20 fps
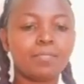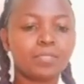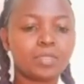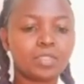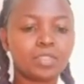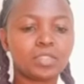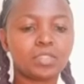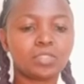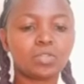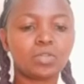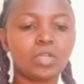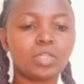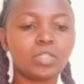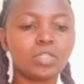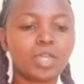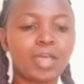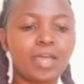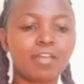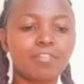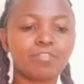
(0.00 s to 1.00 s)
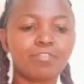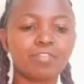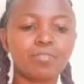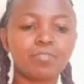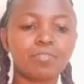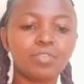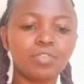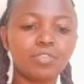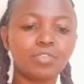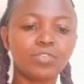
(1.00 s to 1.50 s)
It's going, I have
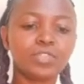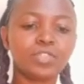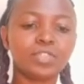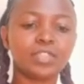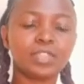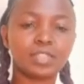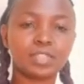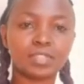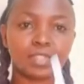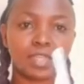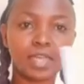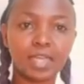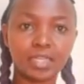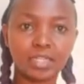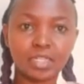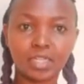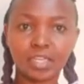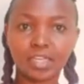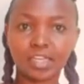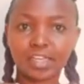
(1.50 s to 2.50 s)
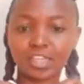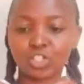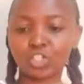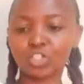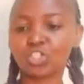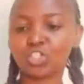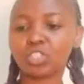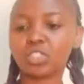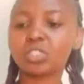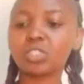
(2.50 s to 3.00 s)
removed the side
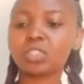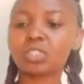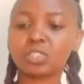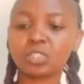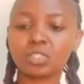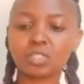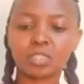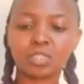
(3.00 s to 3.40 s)
edges.